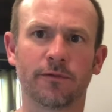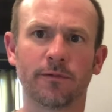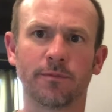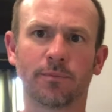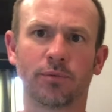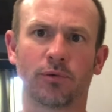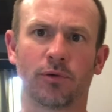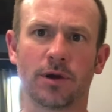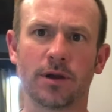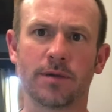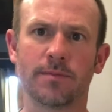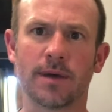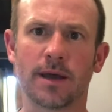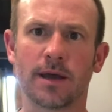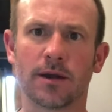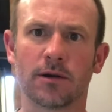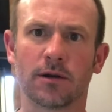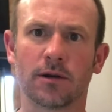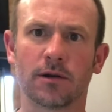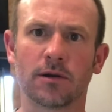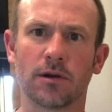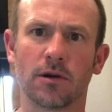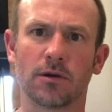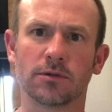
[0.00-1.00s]
pre-made
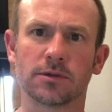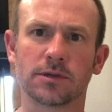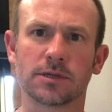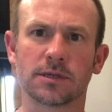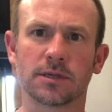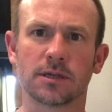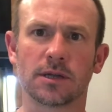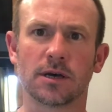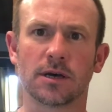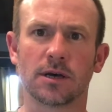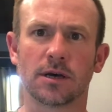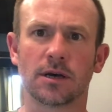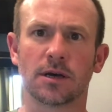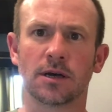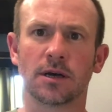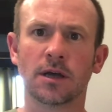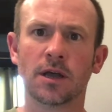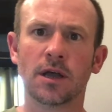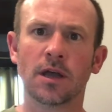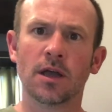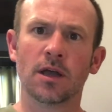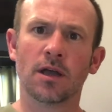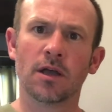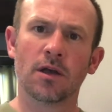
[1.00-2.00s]
our coleslaw.
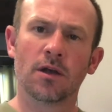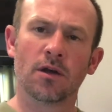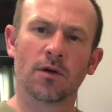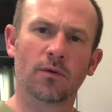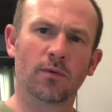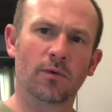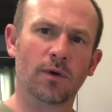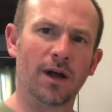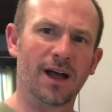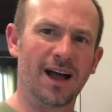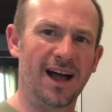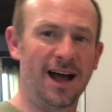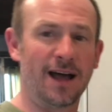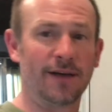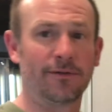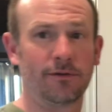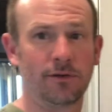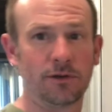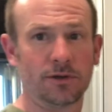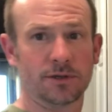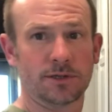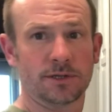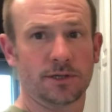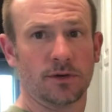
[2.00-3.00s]
I've
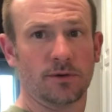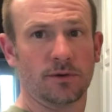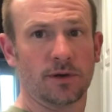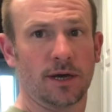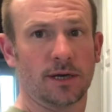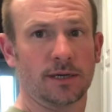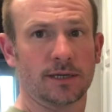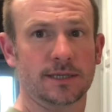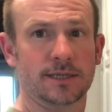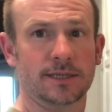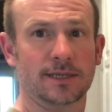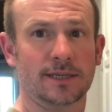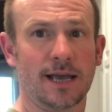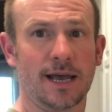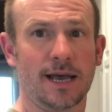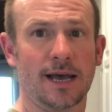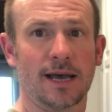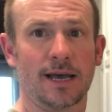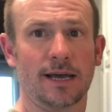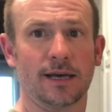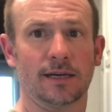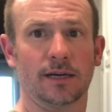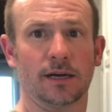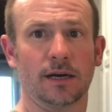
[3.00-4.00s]
also got a
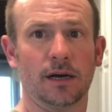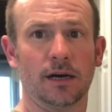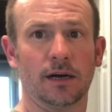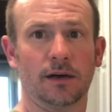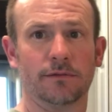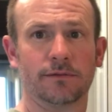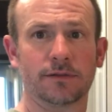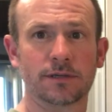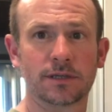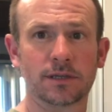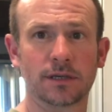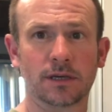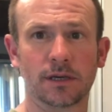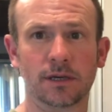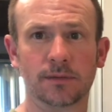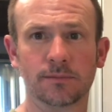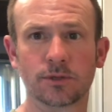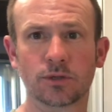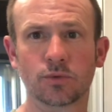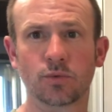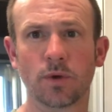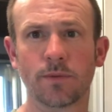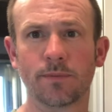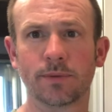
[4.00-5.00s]
side of some
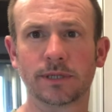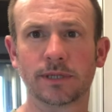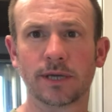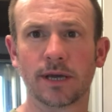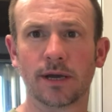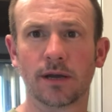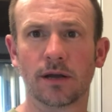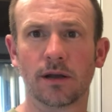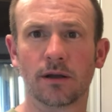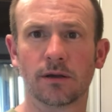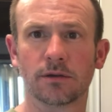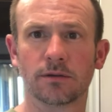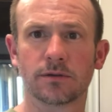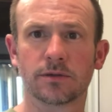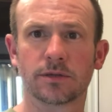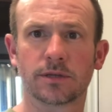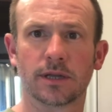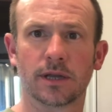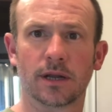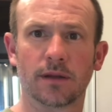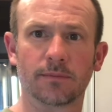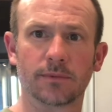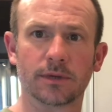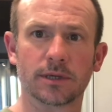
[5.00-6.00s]
sweet potatoes
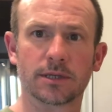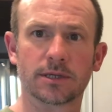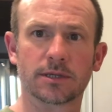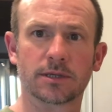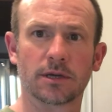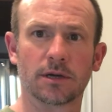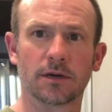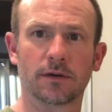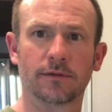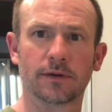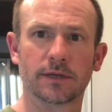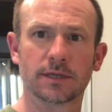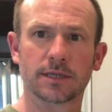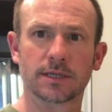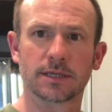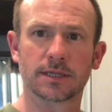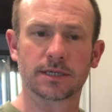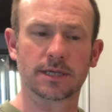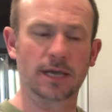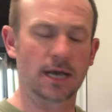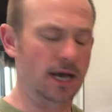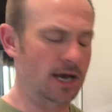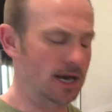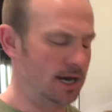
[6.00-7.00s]
that I'm going to serve as a
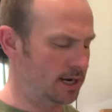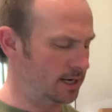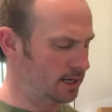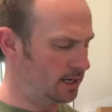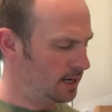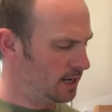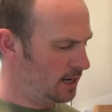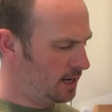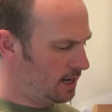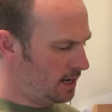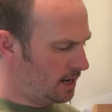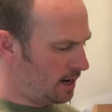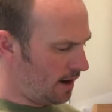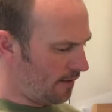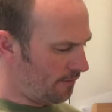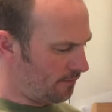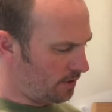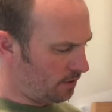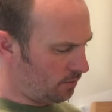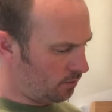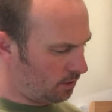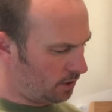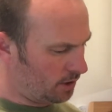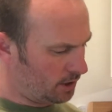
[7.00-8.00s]
side, and
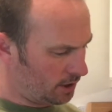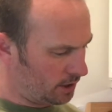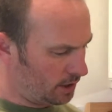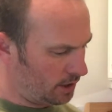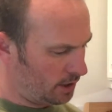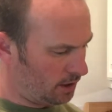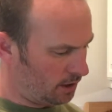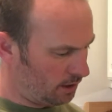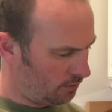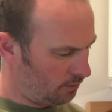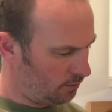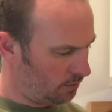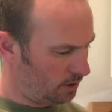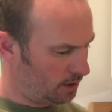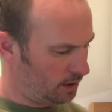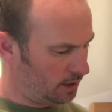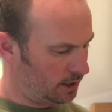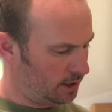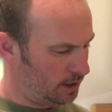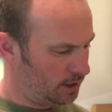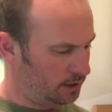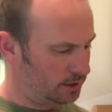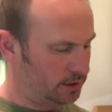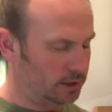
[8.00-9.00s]
then we're gonna
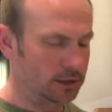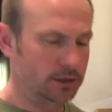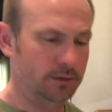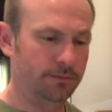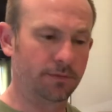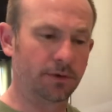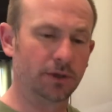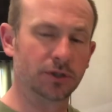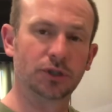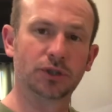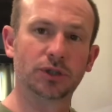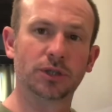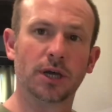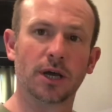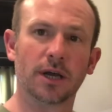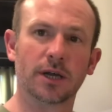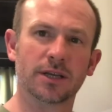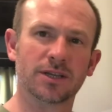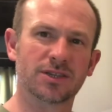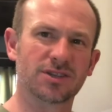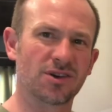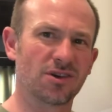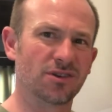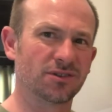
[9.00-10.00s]
get this fish done.
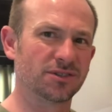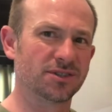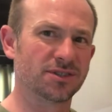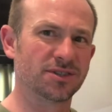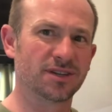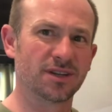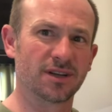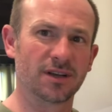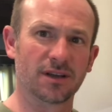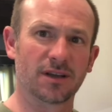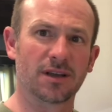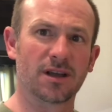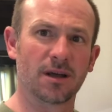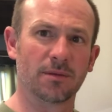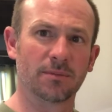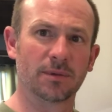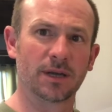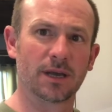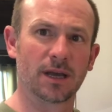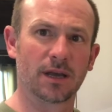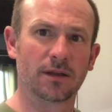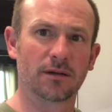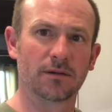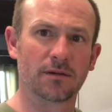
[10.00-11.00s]
It's all just going to come
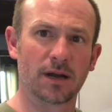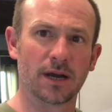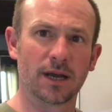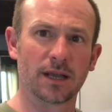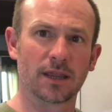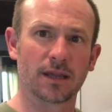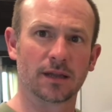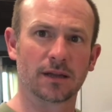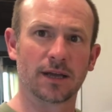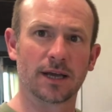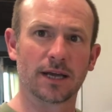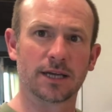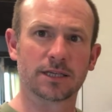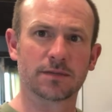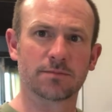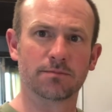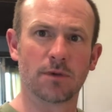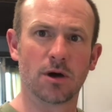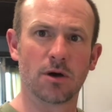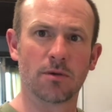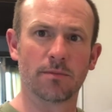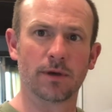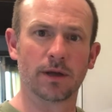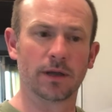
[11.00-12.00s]
together right at the last
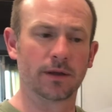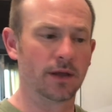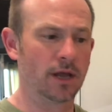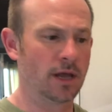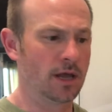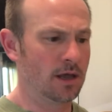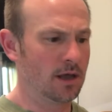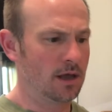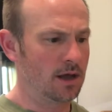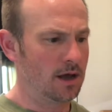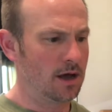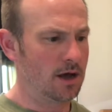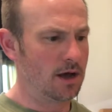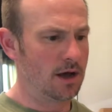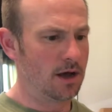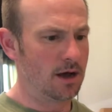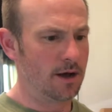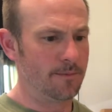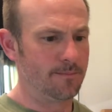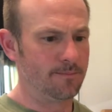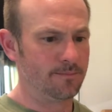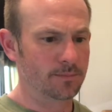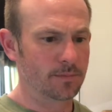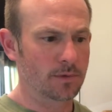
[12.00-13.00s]
moment.
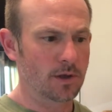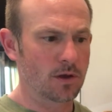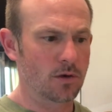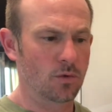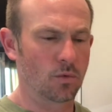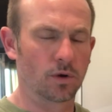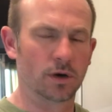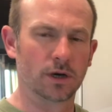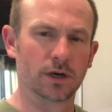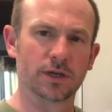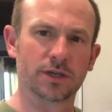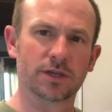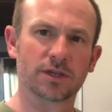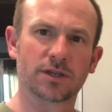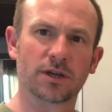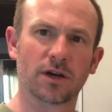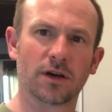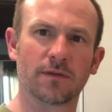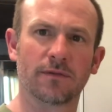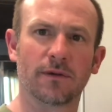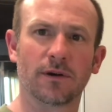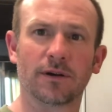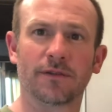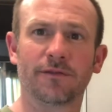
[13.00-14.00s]
We're going to
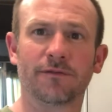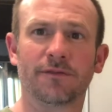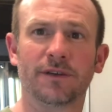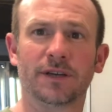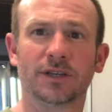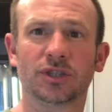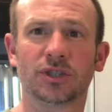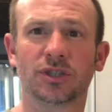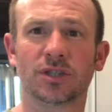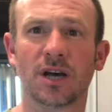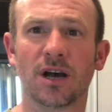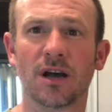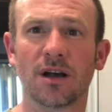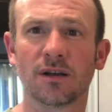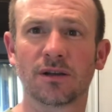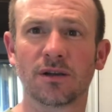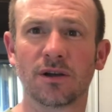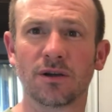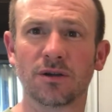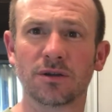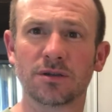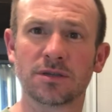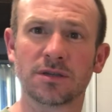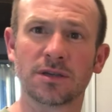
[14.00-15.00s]
serve our fish
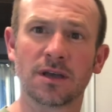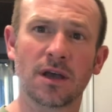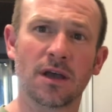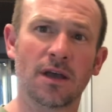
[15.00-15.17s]
tacos